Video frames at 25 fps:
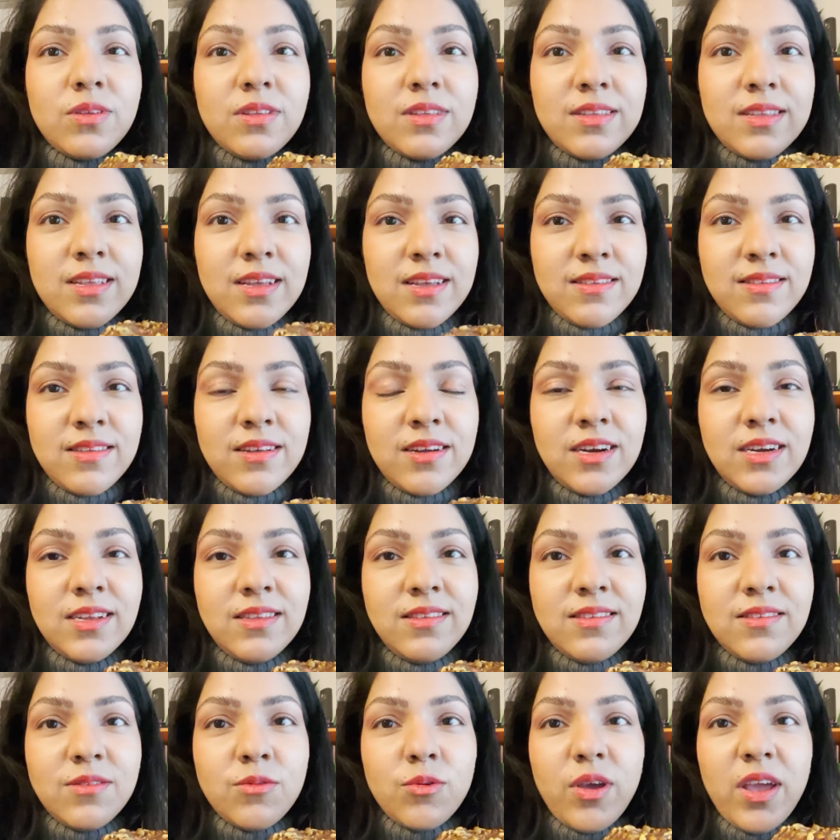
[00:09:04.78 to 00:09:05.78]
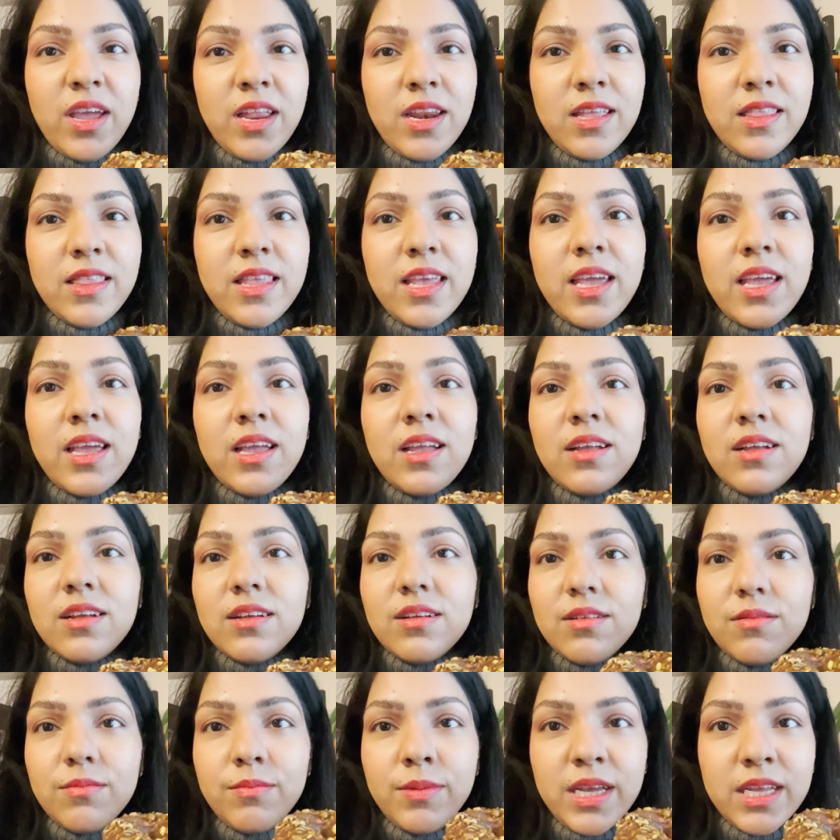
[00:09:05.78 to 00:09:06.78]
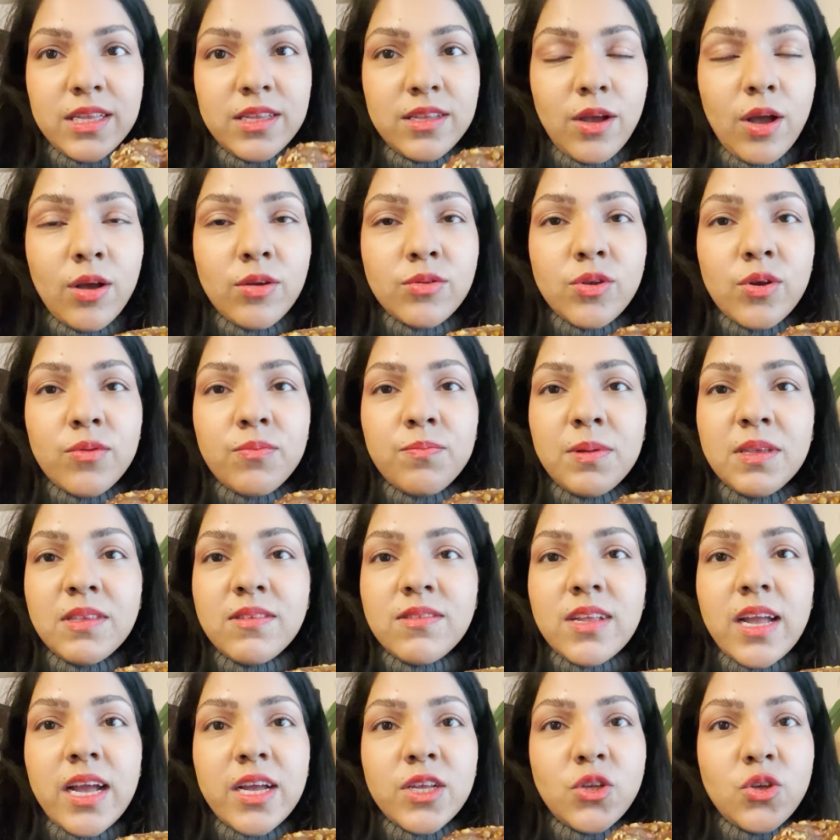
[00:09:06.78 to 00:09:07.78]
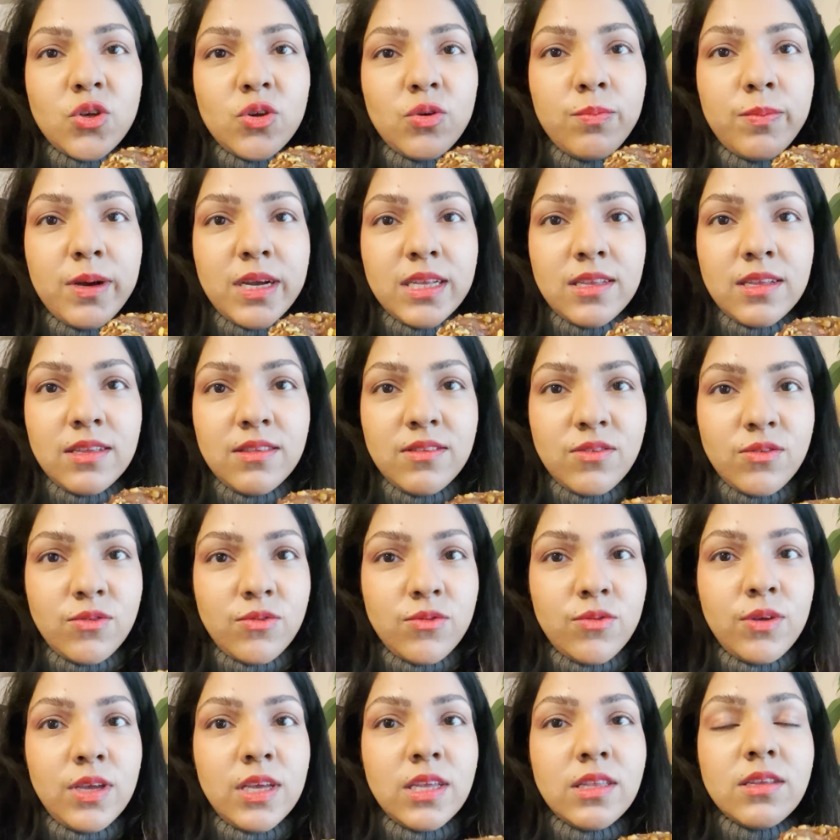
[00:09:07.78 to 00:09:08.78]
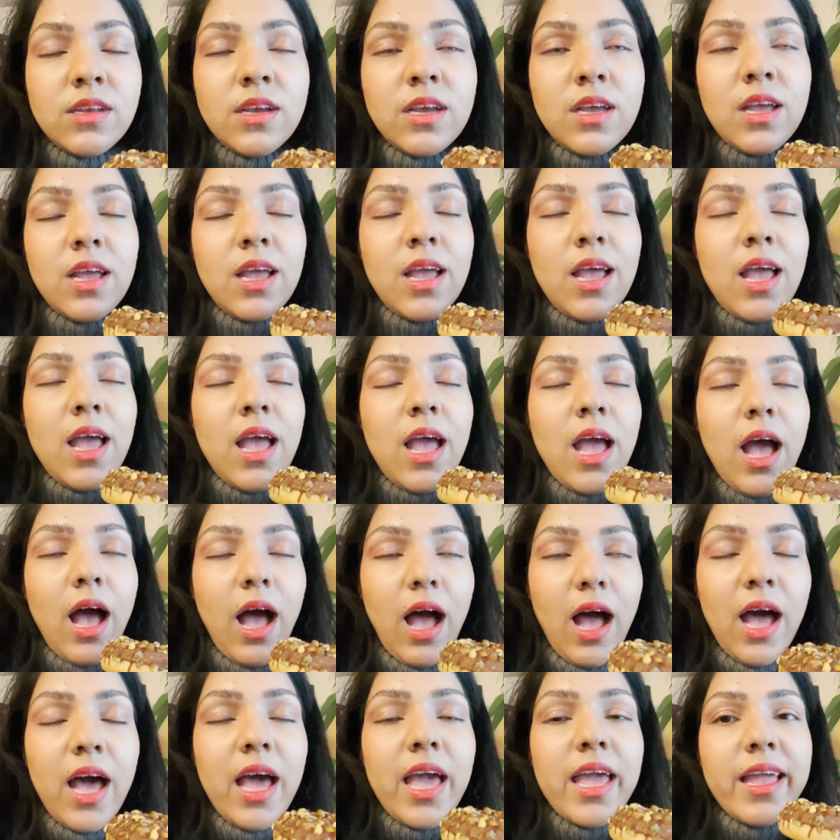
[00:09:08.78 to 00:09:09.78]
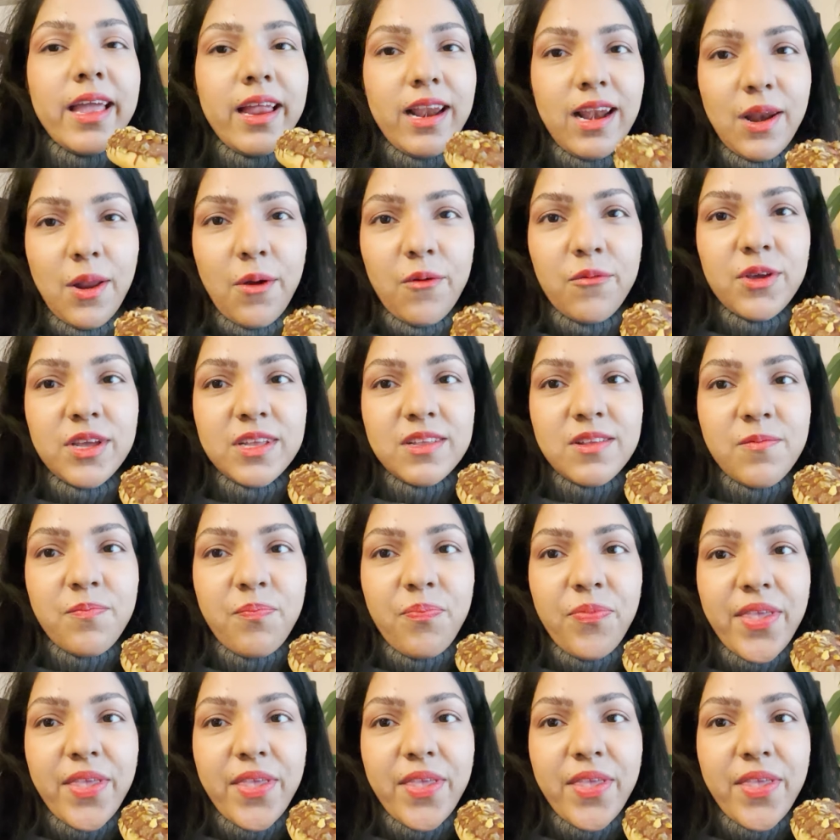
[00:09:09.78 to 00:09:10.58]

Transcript: desserts. So anything made out of pistachio but in sweet, I love it.